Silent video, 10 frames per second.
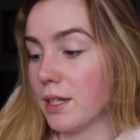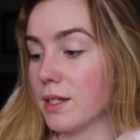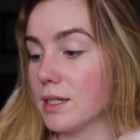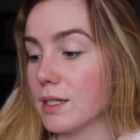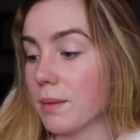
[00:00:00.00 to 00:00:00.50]
and
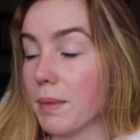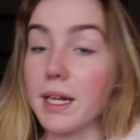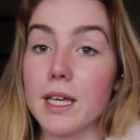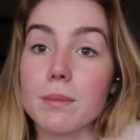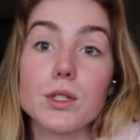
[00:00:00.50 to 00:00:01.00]
this is a
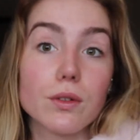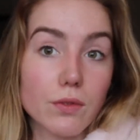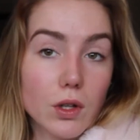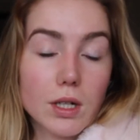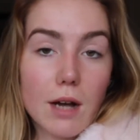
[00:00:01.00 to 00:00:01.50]
medium to
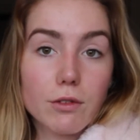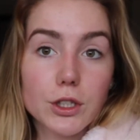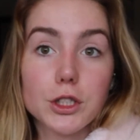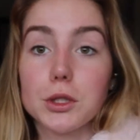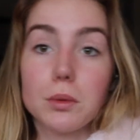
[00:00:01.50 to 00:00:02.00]
full
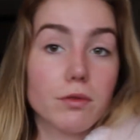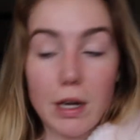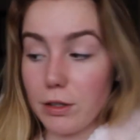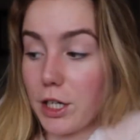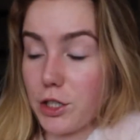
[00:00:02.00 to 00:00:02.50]
coverage
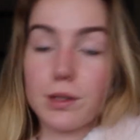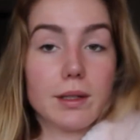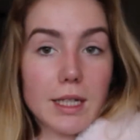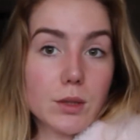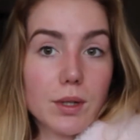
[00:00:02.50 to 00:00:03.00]
foundation,
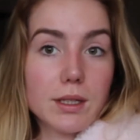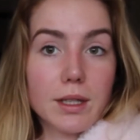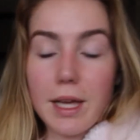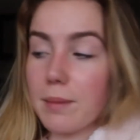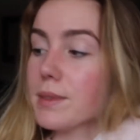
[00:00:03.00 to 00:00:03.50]
like that's what it
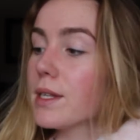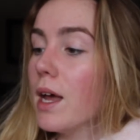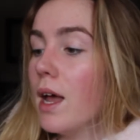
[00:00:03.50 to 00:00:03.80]
claims.